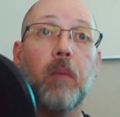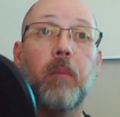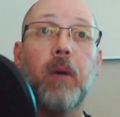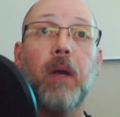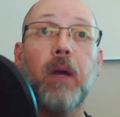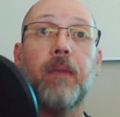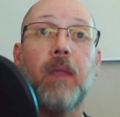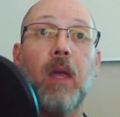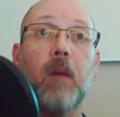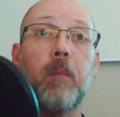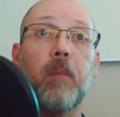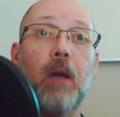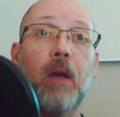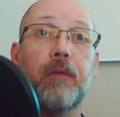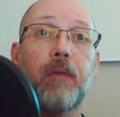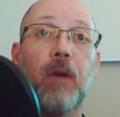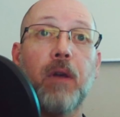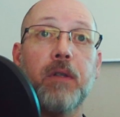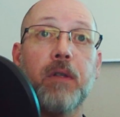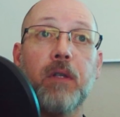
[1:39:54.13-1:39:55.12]
but that by
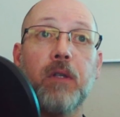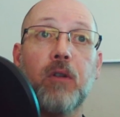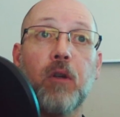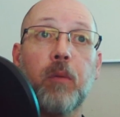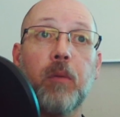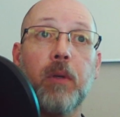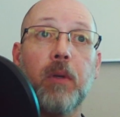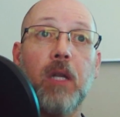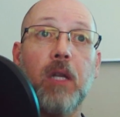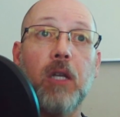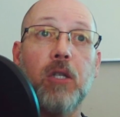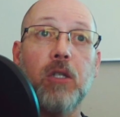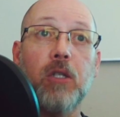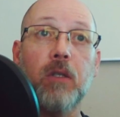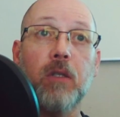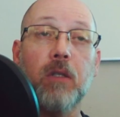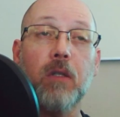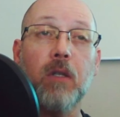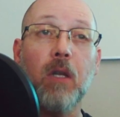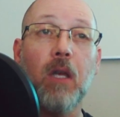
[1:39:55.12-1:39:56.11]
false
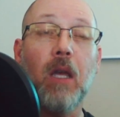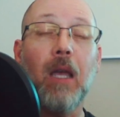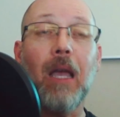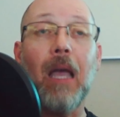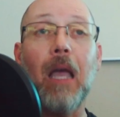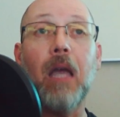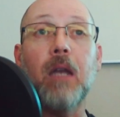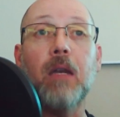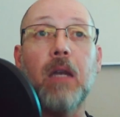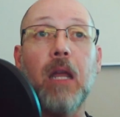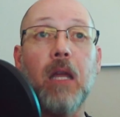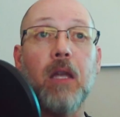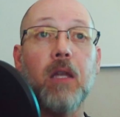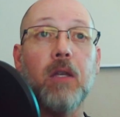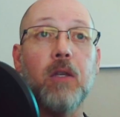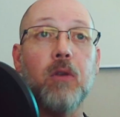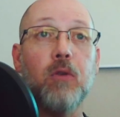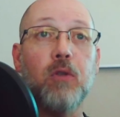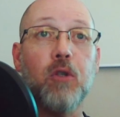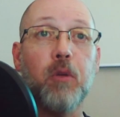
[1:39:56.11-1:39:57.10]
interpretations and
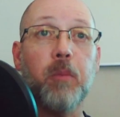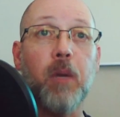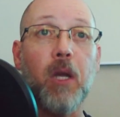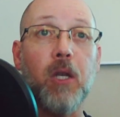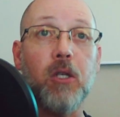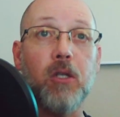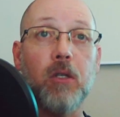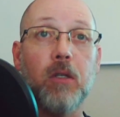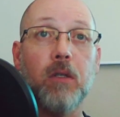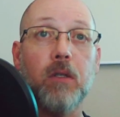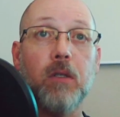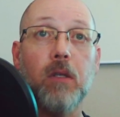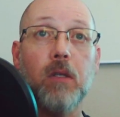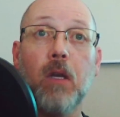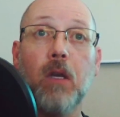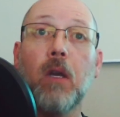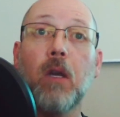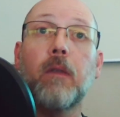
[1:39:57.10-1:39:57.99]
naked usurpations,